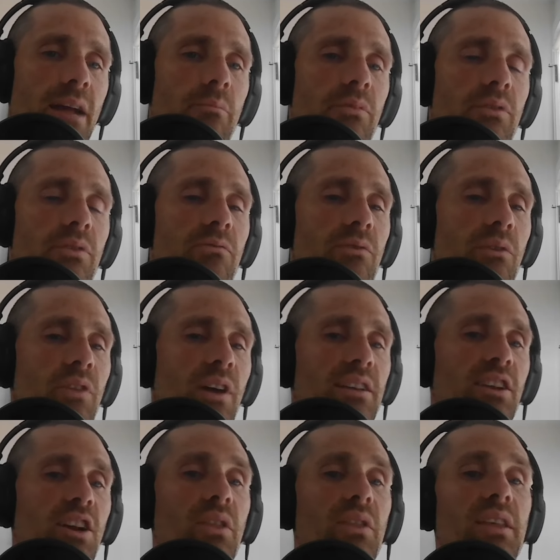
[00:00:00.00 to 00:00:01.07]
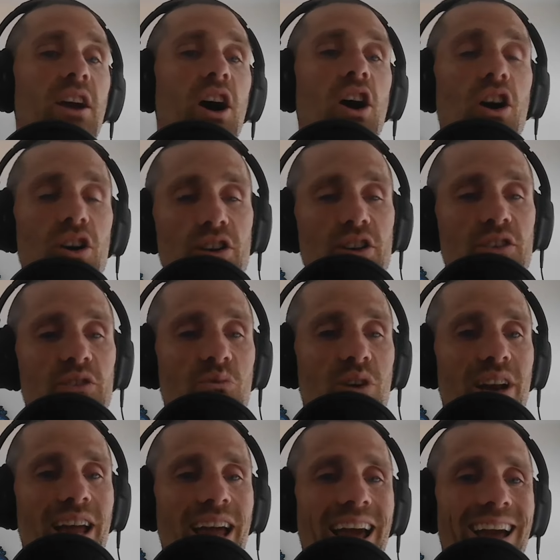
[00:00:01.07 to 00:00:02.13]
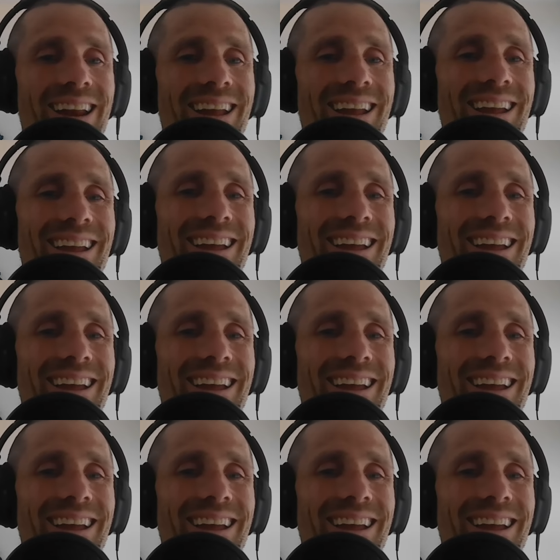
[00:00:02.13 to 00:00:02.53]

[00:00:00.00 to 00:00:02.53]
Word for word: I'm reflecting on the hardest one I had.